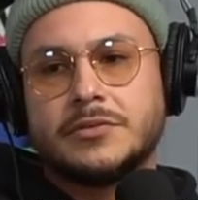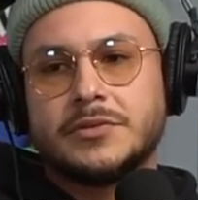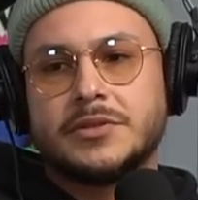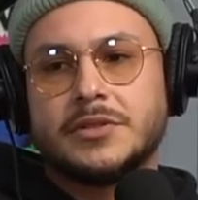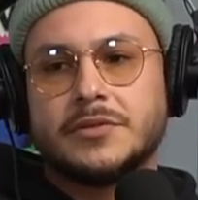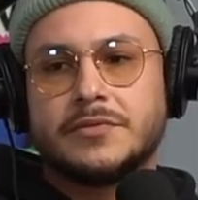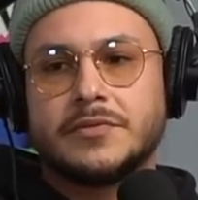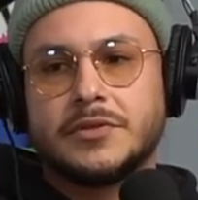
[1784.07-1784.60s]
It was
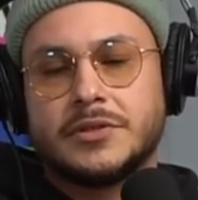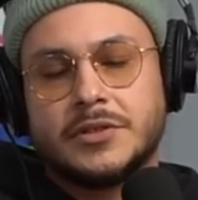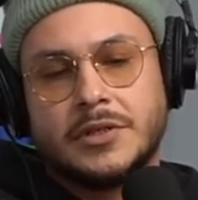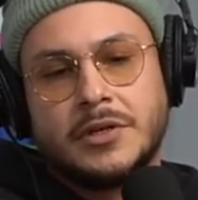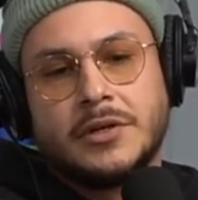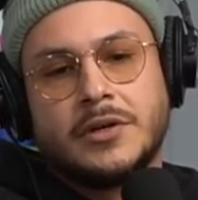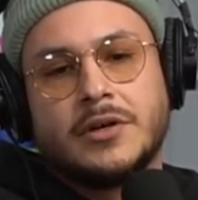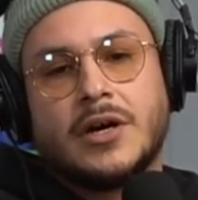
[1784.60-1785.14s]
different.
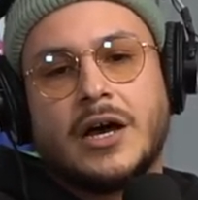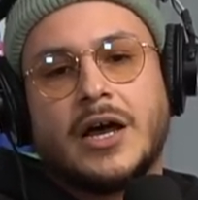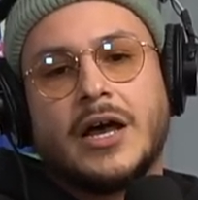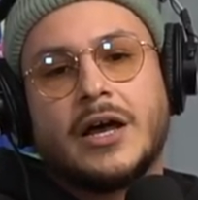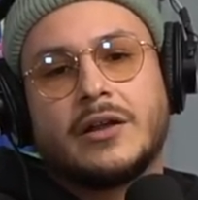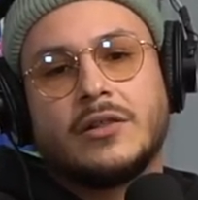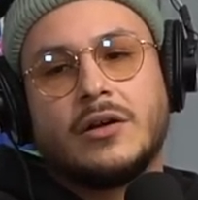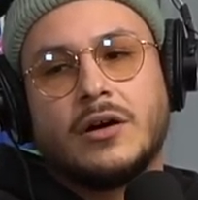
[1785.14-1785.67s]
I
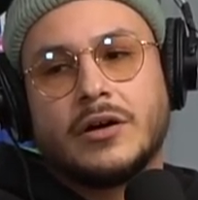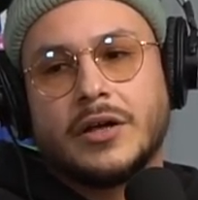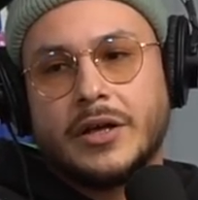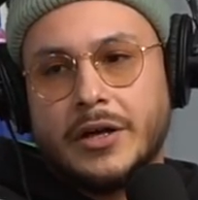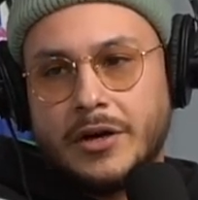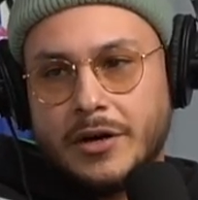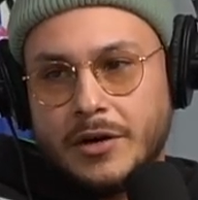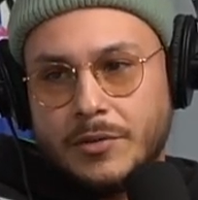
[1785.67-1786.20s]
had long
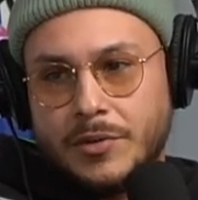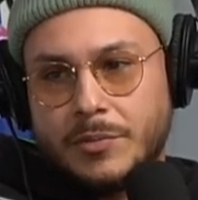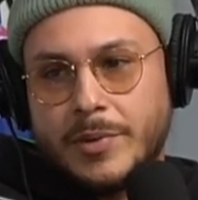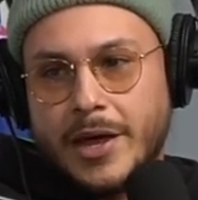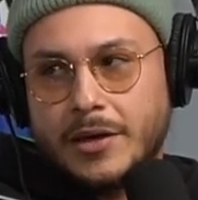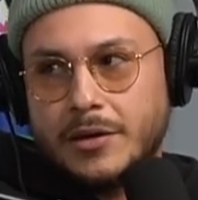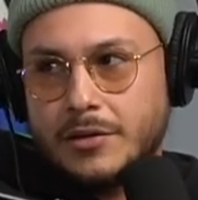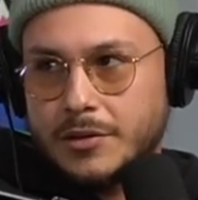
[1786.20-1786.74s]
hair with
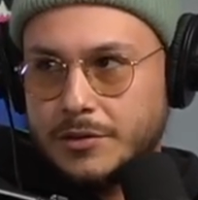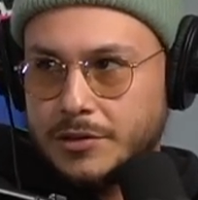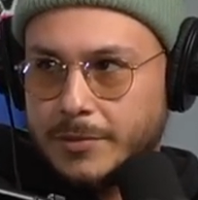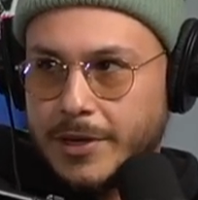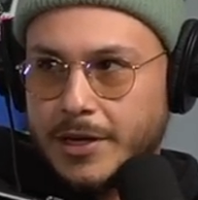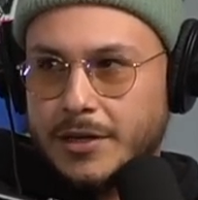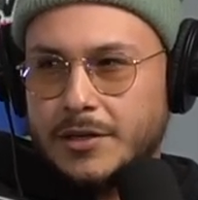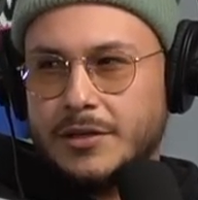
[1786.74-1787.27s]
baggy clothes
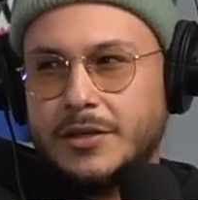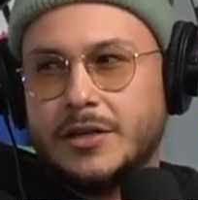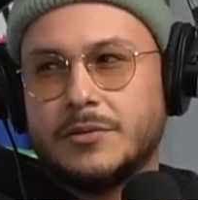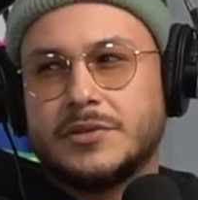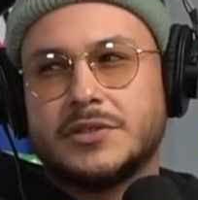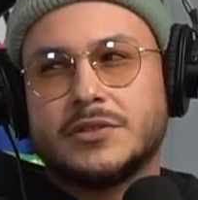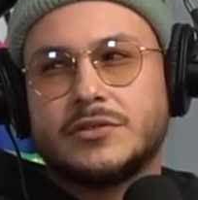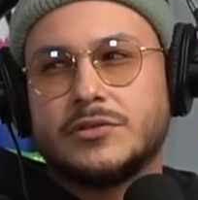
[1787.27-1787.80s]
back in the day. It
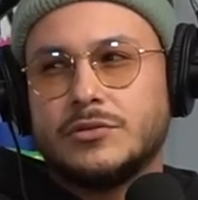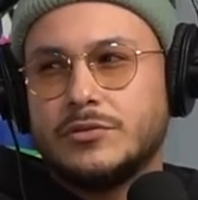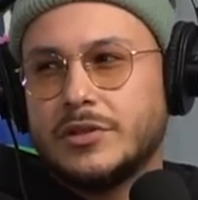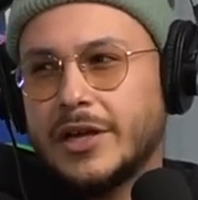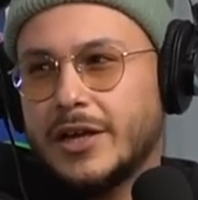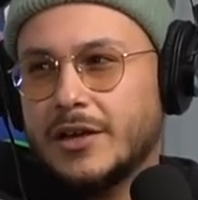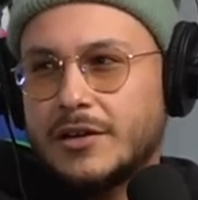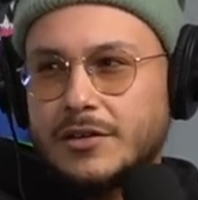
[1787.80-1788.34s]
wasn't too,
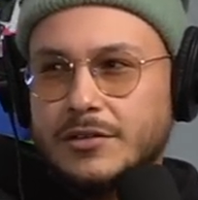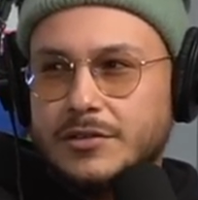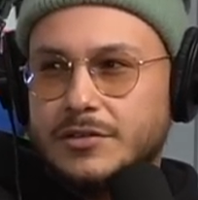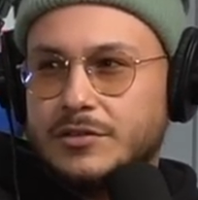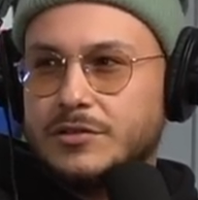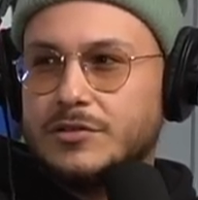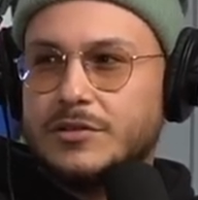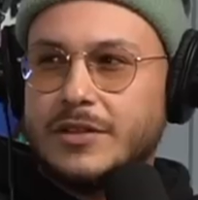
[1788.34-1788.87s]
like,
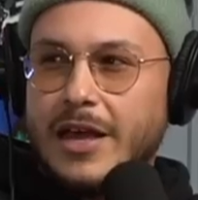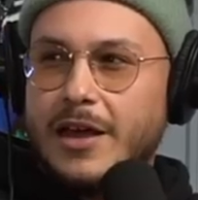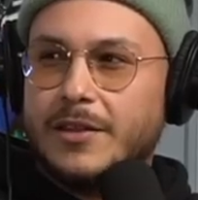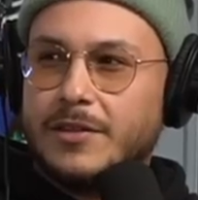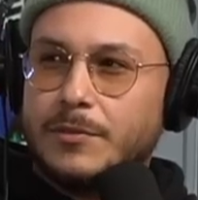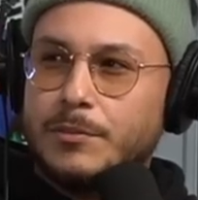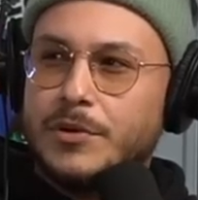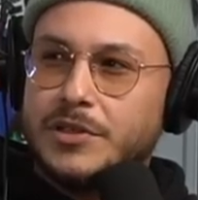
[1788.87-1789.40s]
that
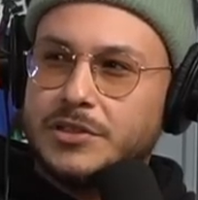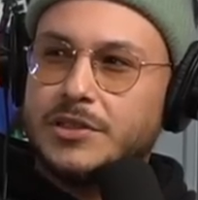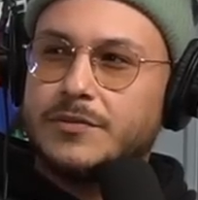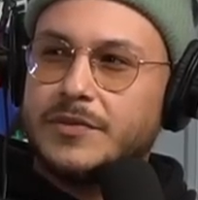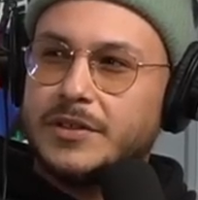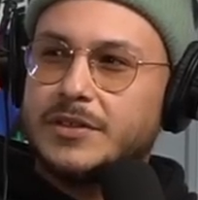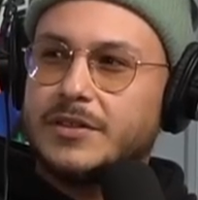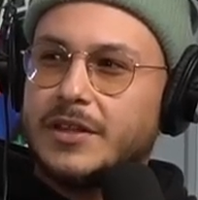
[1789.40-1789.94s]
much
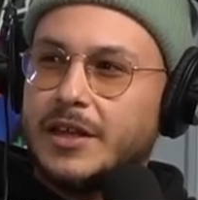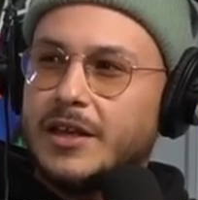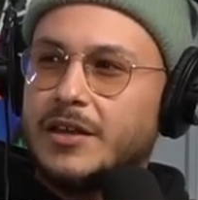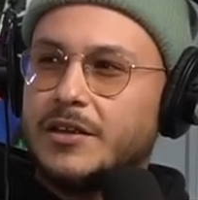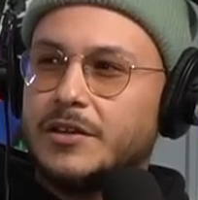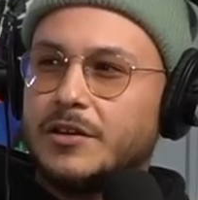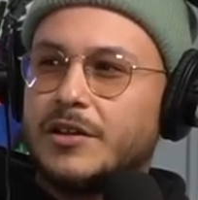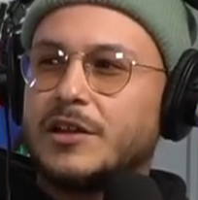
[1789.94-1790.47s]
of a
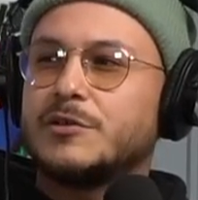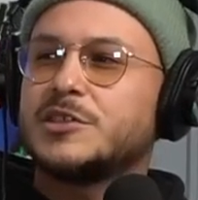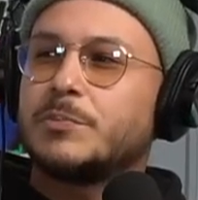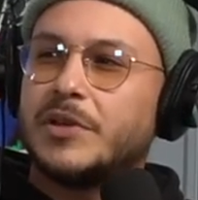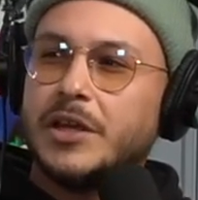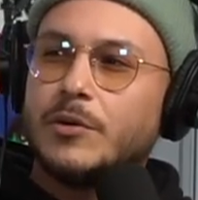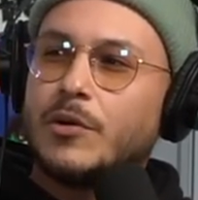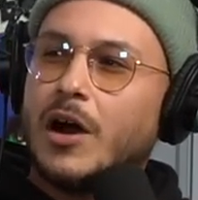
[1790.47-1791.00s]
thing, you know. There was
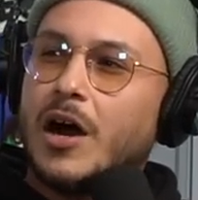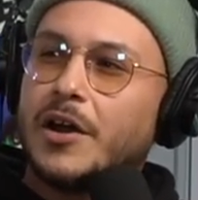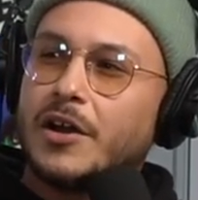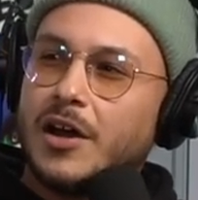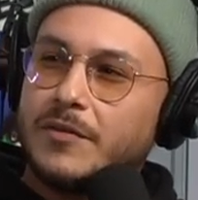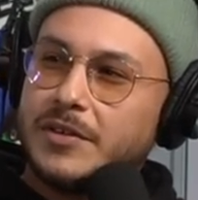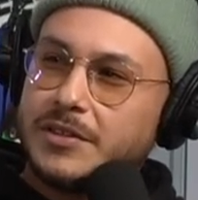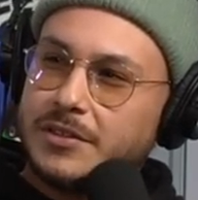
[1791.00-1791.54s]
P-Rod, right,
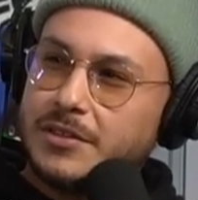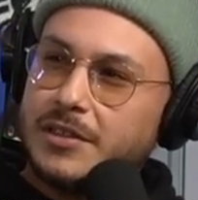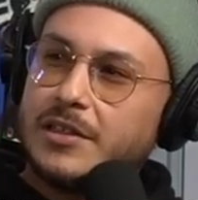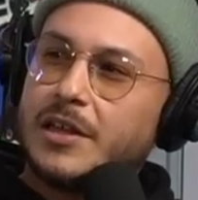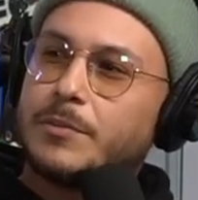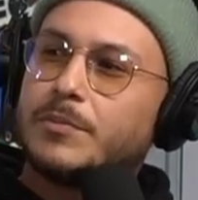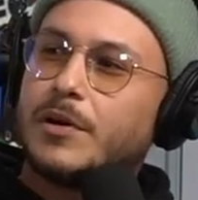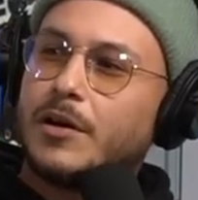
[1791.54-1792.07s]
obviously,
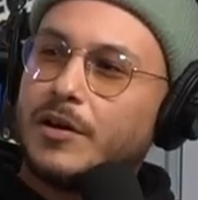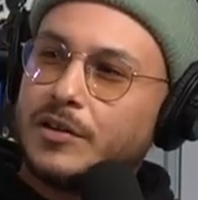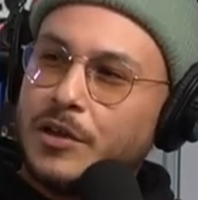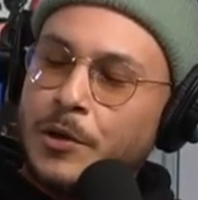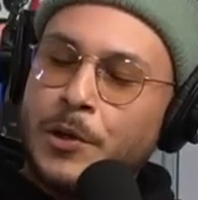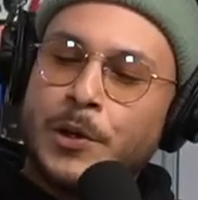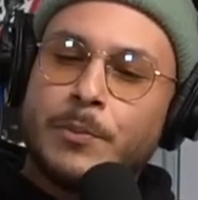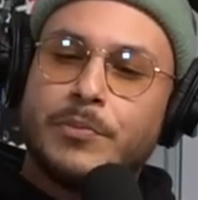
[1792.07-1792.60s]
like, yeah, bar,
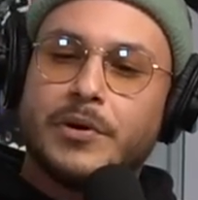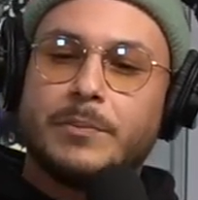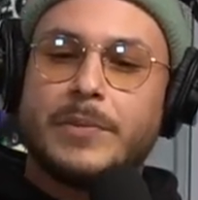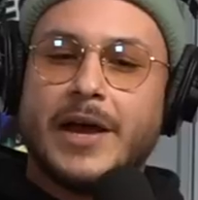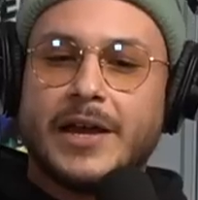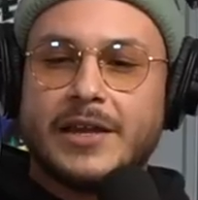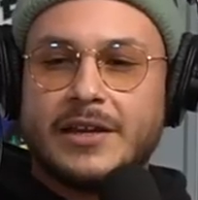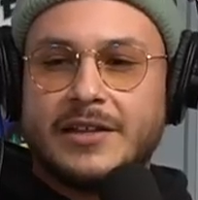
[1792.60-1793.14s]
but
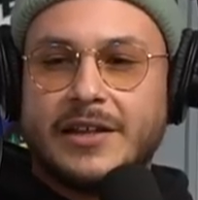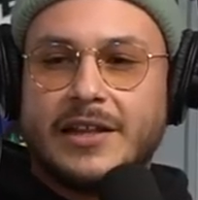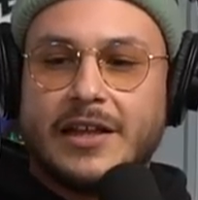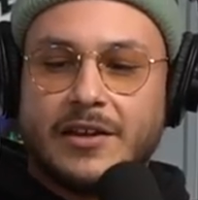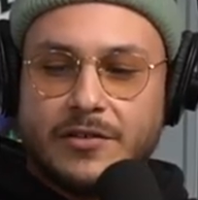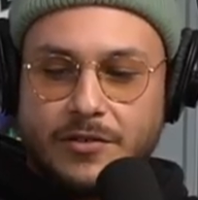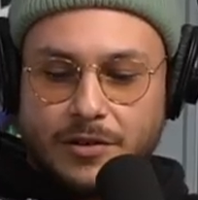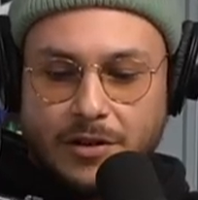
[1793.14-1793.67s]
back in the day,
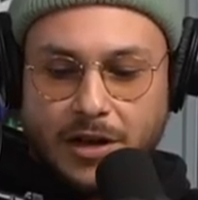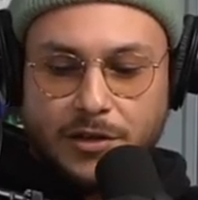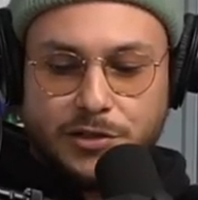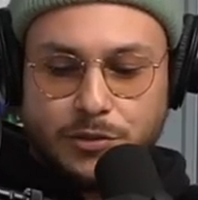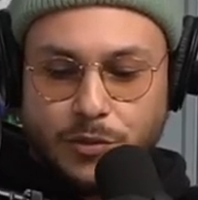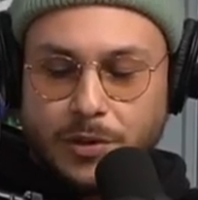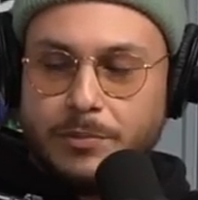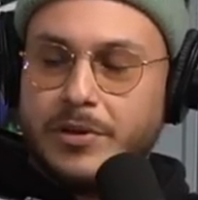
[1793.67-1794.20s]
like, I used
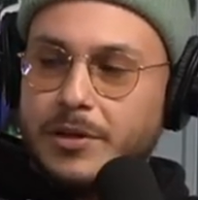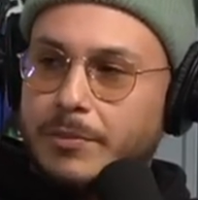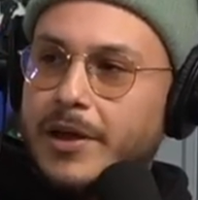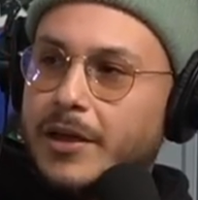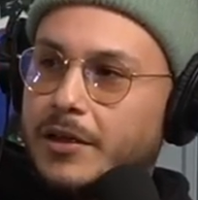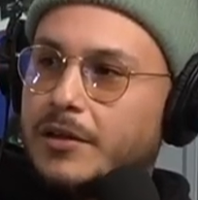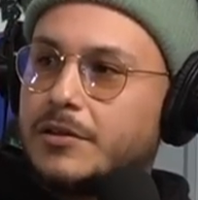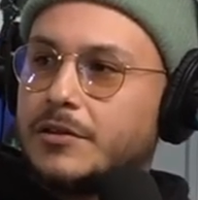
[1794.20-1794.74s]
to wear big
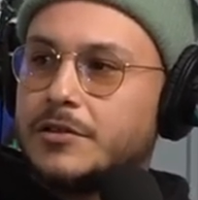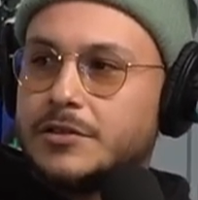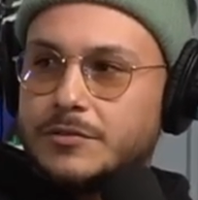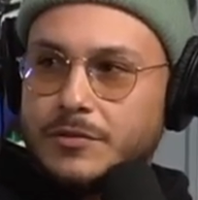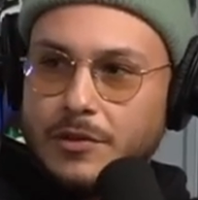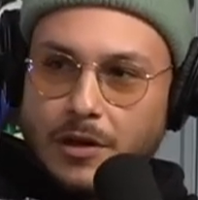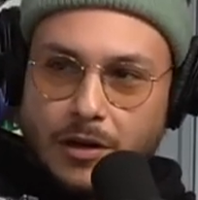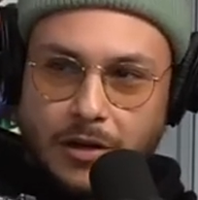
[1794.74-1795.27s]
baggy clothes,
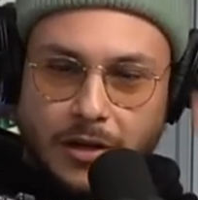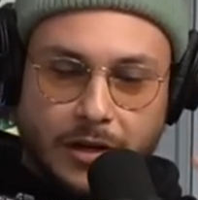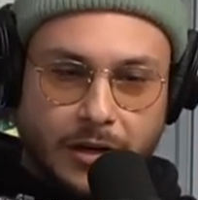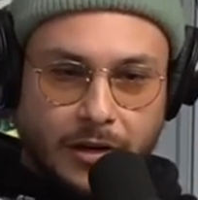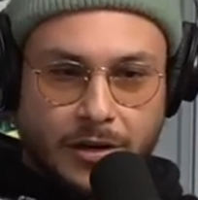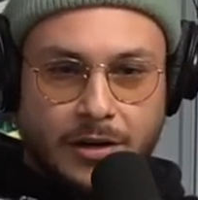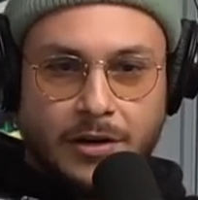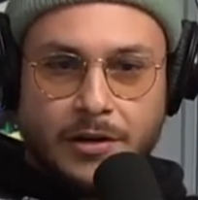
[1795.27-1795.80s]
long hair.